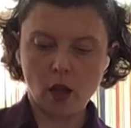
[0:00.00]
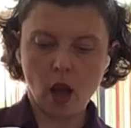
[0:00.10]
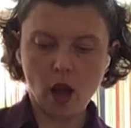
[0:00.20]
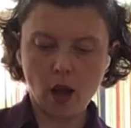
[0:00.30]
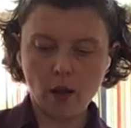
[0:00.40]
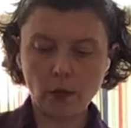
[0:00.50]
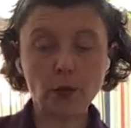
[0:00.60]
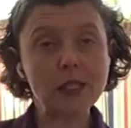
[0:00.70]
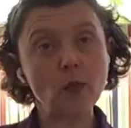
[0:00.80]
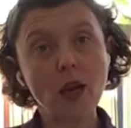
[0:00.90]
the
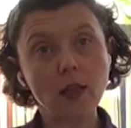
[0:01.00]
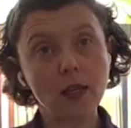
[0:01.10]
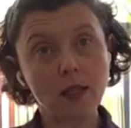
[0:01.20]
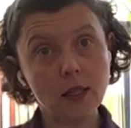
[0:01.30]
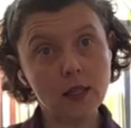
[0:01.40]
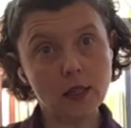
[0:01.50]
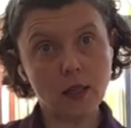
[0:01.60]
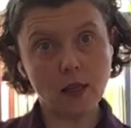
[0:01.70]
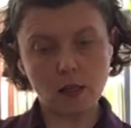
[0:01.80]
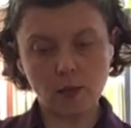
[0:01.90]
reason why I like this
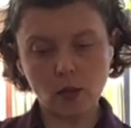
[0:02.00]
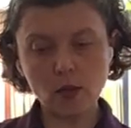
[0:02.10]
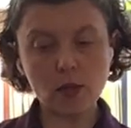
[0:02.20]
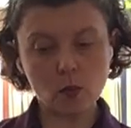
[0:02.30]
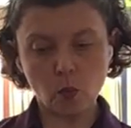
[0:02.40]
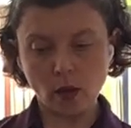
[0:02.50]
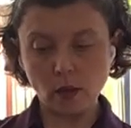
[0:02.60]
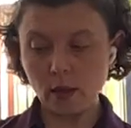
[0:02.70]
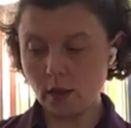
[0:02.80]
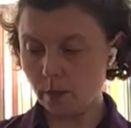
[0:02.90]
lettuce spinner is,
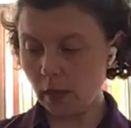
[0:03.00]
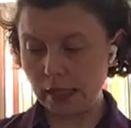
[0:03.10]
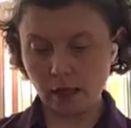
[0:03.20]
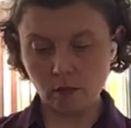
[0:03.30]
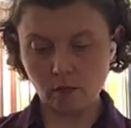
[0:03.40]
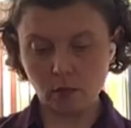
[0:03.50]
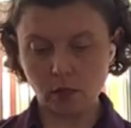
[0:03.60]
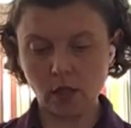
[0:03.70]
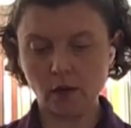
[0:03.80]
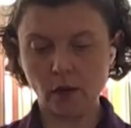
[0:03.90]
one, it's big.
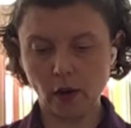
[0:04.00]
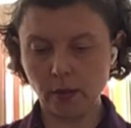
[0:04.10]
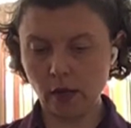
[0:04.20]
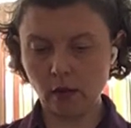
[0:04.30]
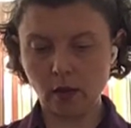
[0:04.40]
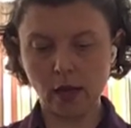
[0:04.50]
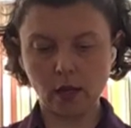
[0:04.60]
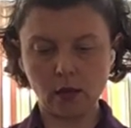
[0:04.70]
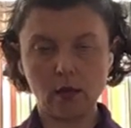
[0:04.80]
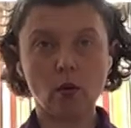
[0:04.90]
It's very big. It
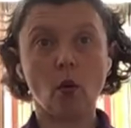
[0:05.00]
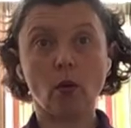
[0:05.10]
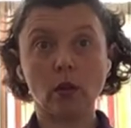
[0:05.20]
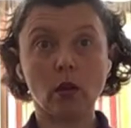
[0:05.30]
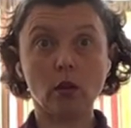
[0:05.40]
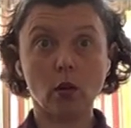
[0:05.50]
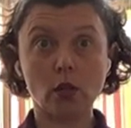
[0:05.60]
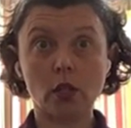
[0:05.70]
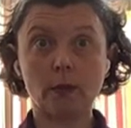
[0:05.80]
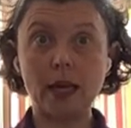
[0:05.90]
can hold a
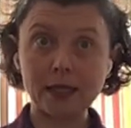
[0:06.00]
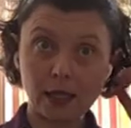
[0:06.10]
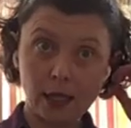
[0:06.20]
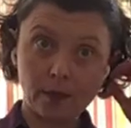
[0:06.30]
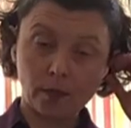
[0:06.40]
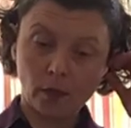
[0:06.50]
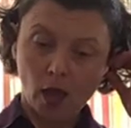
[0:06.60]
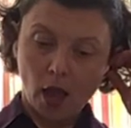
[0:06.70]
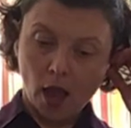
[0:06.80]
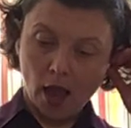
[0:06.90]
large capacity.
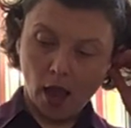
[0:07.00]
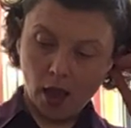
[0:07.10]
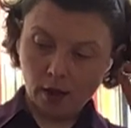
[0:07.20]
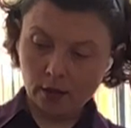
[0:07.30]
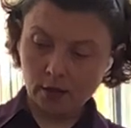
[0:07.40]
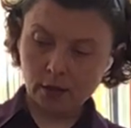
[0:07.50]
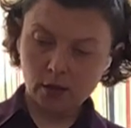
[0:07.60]
And